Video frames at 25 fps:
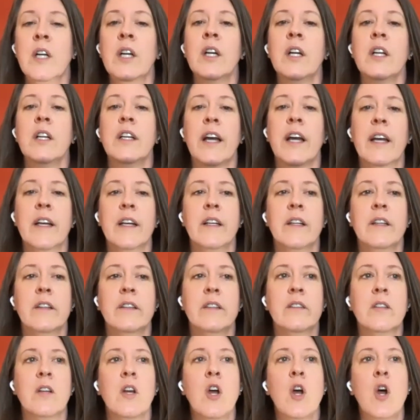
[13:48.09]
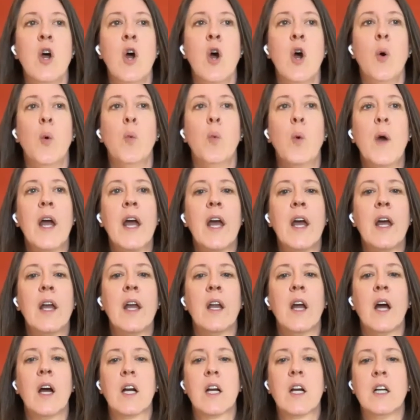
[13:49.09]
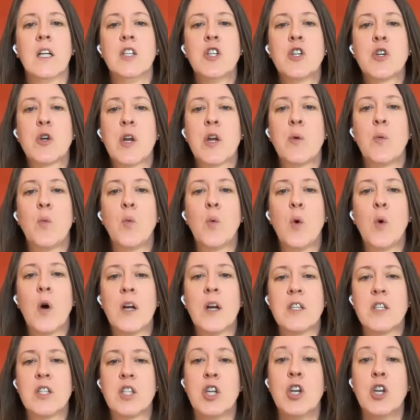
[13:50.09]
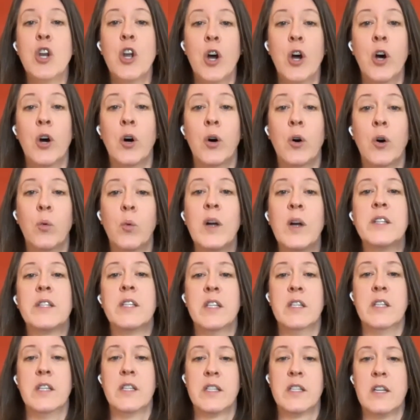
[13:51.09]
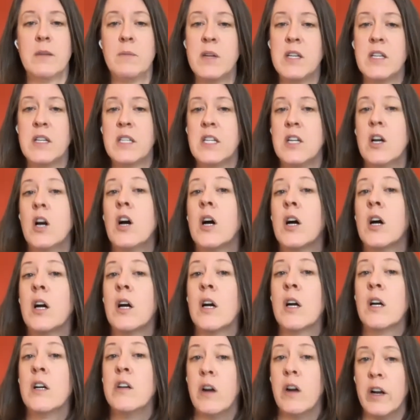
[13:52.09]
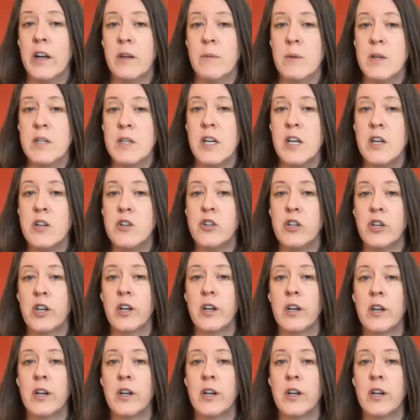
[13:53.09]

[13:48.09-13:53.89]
That is, when a country wants to know what's in the CBCR documentation,